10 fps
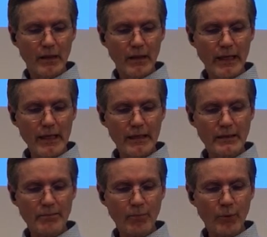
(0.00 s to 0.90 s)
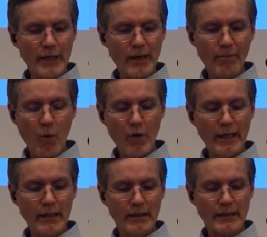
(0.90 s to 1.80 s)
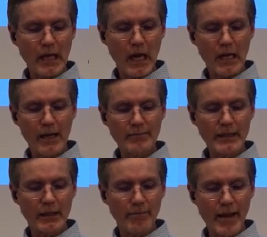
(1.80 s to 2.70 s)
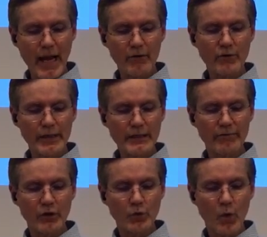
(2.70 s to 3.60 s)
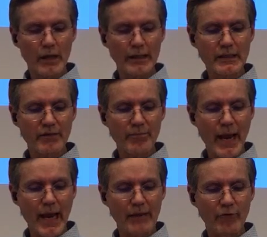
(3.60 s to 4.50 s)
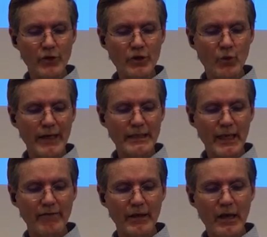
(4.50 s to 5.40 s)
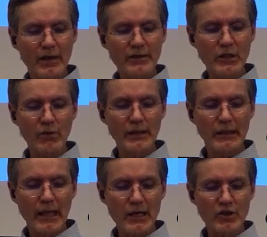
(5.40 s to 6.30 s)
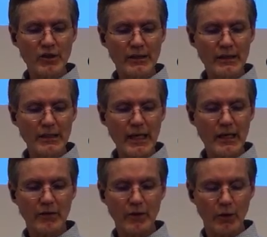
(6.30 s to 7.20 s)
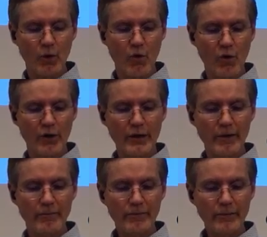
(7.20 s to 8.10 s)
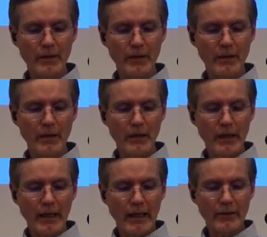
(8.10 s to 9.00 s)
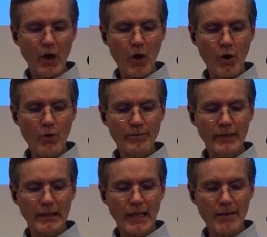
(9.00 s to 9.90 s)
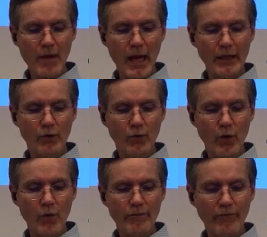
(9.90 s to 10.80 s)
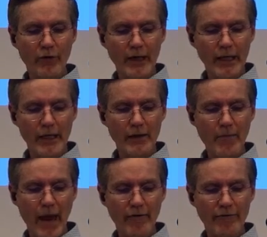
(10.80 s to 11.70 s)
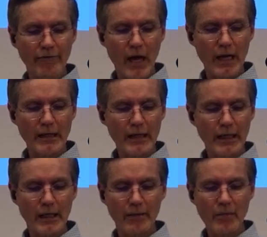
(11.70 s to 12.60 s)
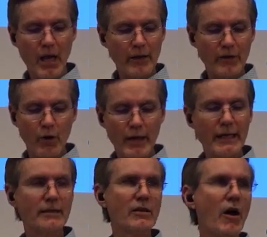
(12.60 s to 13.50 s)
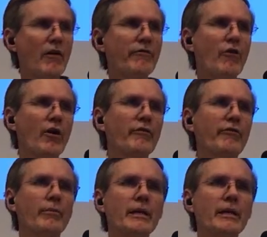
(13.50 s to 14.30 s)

He has pre appointed the times and the boundaries of the dwellings of man, verse 27, so that they should seek the Lord in the hope that they might grope for him and find him, though he's not far from